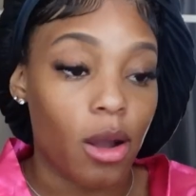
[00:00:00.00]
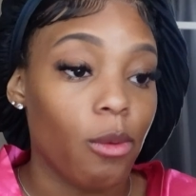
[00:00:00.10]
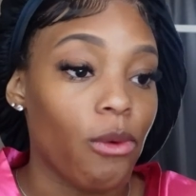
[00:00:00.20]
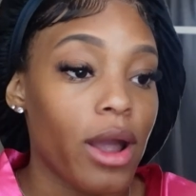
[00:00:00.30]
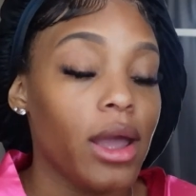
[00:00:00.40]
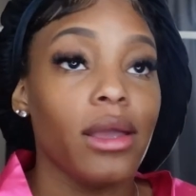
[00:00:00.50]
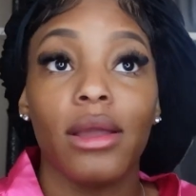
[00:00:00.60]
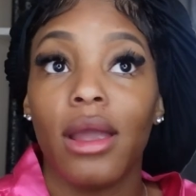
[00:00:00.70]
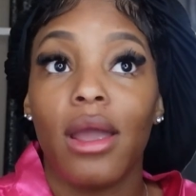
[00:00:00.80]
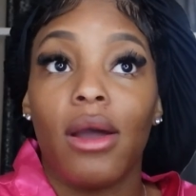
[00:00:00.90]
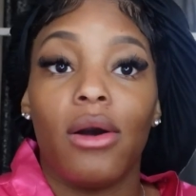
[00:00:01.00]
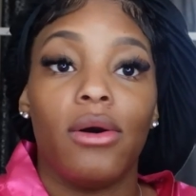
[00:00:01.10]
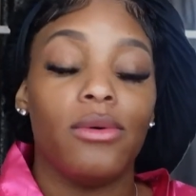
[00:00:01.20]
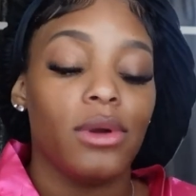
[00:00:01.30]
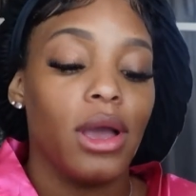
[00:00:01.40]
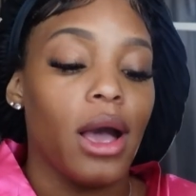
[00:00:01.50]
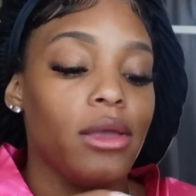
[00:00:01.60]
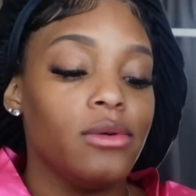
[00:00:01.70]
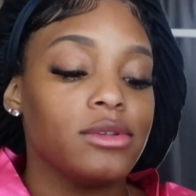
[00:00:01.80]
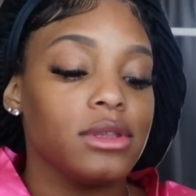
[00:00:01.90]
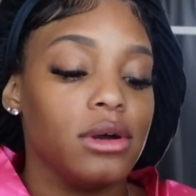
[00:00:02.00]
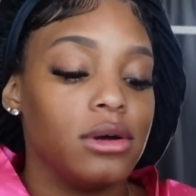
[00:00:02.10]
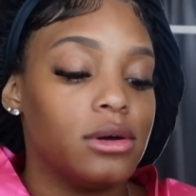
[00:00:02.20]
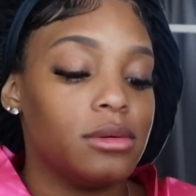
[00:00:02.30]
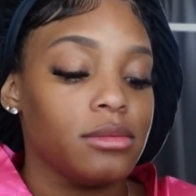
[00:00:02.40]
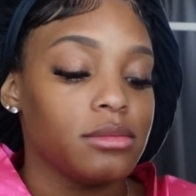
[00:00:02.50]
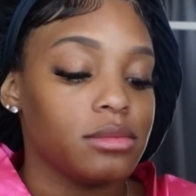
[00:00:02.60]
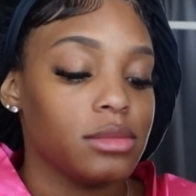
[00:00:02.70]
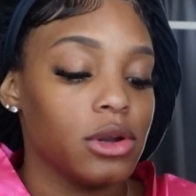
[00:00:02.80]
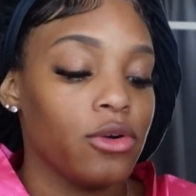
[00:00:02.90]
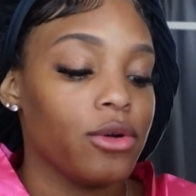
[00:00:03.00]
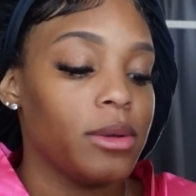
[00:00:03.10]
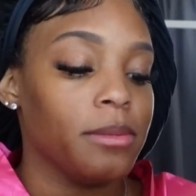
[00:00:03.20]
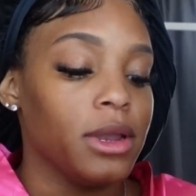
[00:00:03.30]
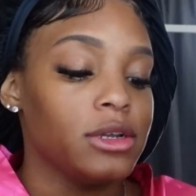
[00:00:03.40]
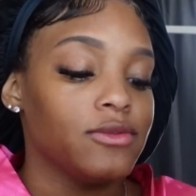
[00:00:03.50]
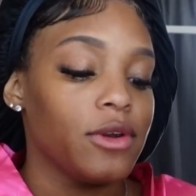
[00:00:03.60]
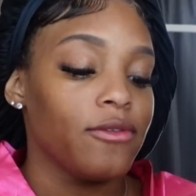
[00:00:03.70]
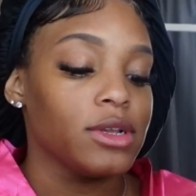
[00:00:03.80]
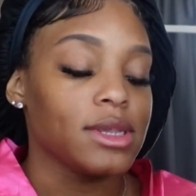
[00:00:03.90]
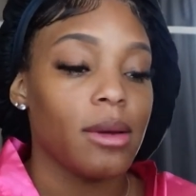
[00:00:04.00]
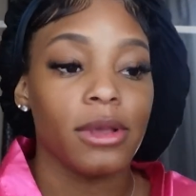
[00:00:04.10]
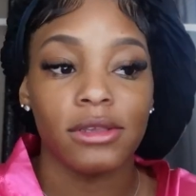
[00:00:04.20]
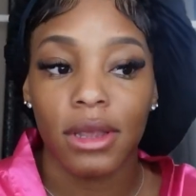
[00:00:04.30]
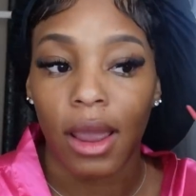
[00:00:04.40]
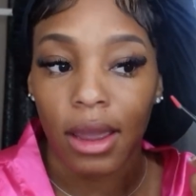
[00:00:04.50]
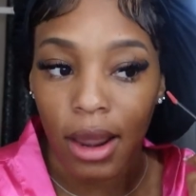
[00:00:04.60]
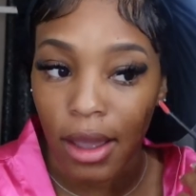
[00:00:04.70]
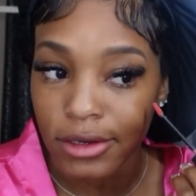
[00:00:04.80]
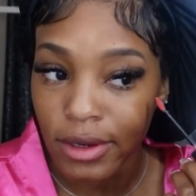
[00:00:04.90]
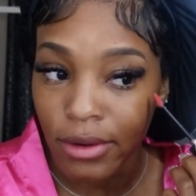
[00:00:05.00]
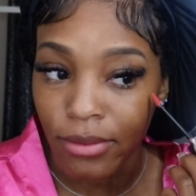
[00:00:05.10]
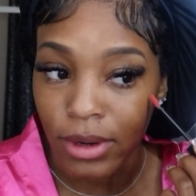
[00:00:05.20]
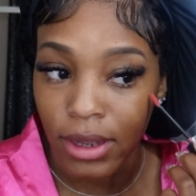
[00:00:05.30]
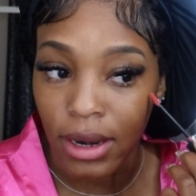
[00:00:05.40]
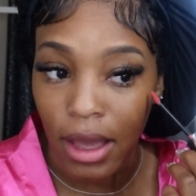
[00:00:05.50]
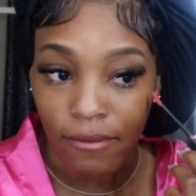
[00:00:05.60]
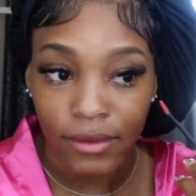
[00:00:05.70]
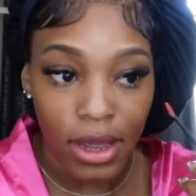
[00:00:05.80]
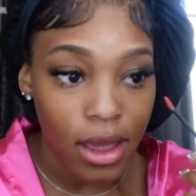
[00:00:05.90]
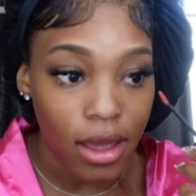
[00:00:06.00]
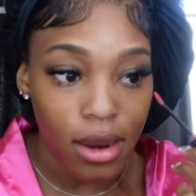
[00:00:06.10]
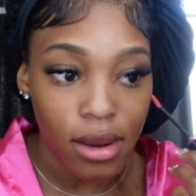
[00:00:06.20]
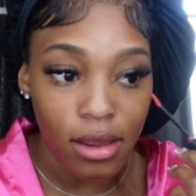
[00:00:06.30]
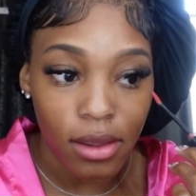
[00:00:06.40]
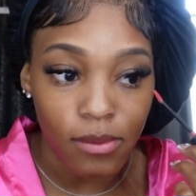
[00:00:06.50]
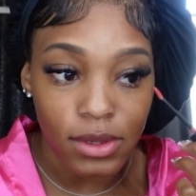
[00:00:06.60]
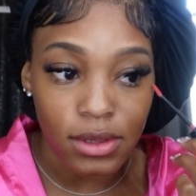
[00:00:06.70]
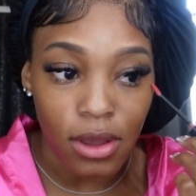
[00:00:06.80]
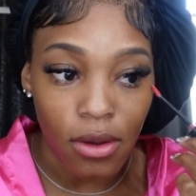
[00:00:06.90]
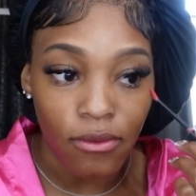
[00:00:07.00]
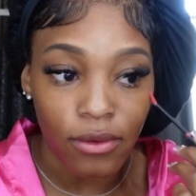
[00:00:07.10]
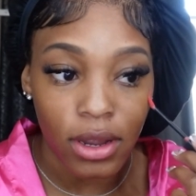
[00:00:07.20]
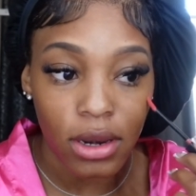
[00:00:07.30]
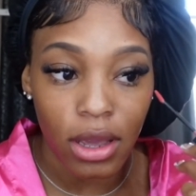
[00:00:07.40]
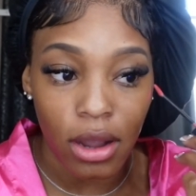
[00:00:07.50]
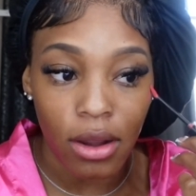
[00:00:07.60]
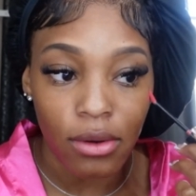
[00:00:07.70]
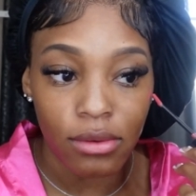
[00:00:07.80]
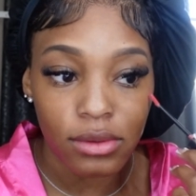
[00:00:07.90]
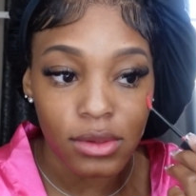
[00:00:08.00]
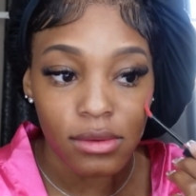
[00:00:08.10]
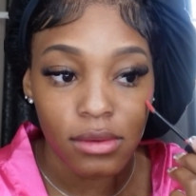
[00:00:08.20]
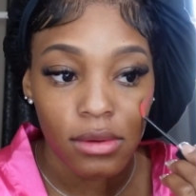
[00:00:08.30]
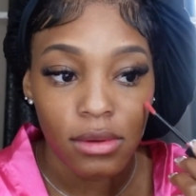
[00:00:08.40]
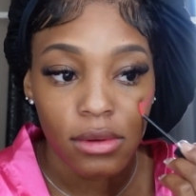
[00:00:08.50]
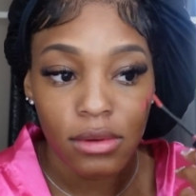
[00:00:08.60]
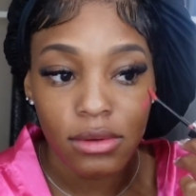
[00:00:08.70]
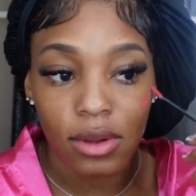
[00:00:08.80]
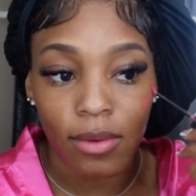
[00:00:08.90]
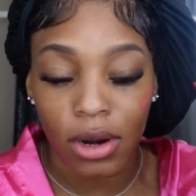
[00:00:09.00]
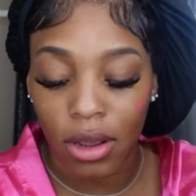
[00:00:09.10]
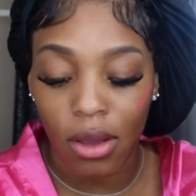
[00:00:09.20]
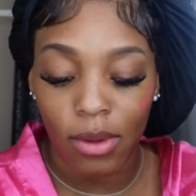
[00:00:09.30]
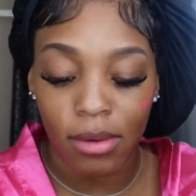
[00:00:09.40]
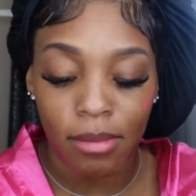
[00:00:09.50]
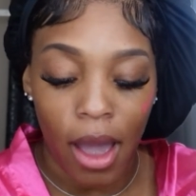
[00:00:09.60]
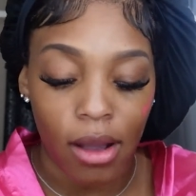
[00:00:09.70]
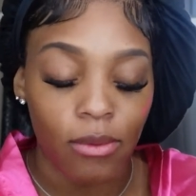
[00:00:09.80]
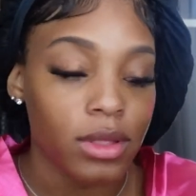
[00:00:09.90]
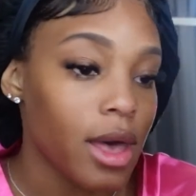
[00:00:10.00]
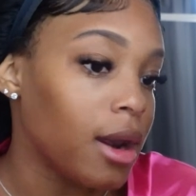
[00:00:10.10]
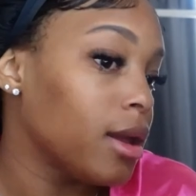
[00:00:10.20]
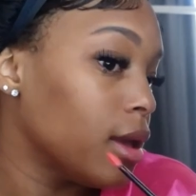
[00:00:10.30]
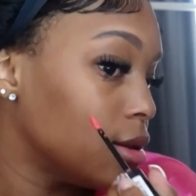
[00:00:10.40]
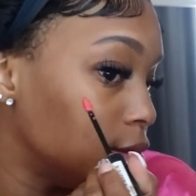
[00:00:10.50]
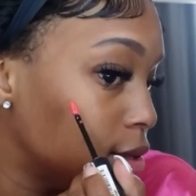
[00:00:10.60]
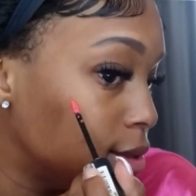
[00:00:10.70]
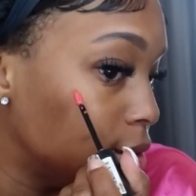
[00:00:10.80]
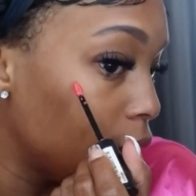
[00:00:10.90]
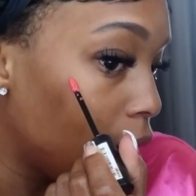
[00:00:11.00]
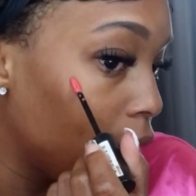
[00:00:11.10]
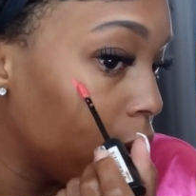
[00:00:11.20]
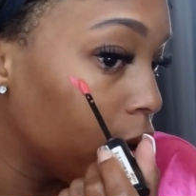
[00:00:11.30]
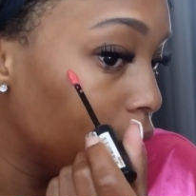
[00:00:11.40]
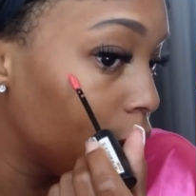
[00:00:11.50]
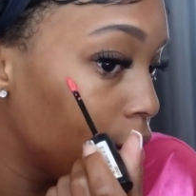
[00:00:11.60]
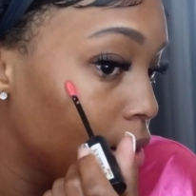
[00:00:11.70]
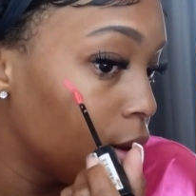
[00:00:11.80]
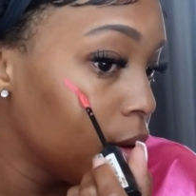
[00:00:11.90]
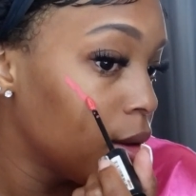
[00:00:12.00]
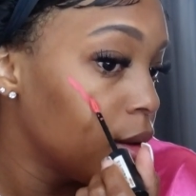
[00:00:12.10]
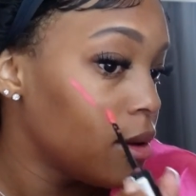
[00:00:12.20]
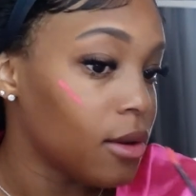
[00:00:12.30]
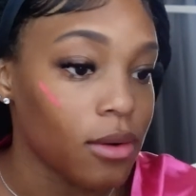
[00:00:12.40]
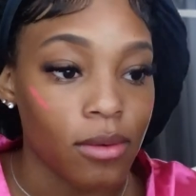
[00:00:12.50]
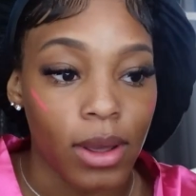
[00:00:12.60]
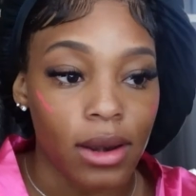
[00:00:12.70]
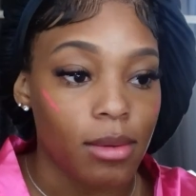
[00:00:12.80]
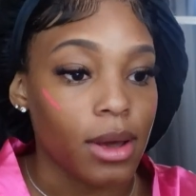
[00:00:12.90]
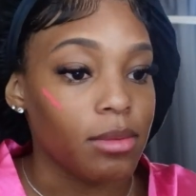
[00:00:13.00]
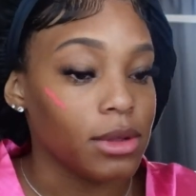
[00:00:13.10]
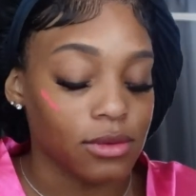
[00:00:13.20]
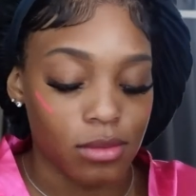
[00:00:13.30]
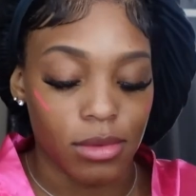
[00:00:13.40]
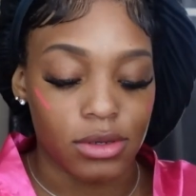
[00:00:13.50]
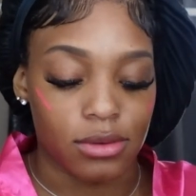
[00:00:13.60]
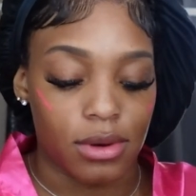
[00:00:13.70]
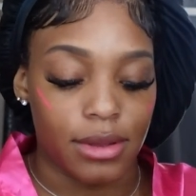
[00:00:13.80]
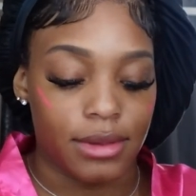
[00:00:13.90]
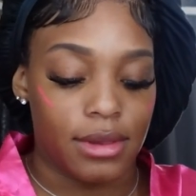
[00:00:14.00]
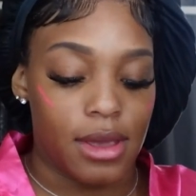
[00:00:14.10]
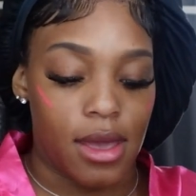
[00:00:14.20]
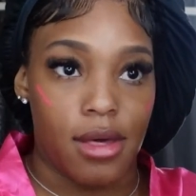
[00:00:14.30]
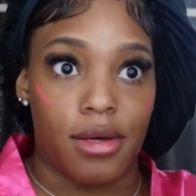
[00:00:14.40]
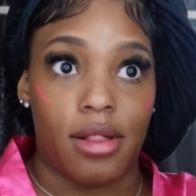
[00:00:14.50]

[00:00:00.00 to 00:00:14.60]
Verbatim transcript: all right oh yeah i used the um the cream blush for the first time yesterday and i actually really loved it it was so freaking cute so we're gonna go in back with that again today oh wait that might have been too much on this side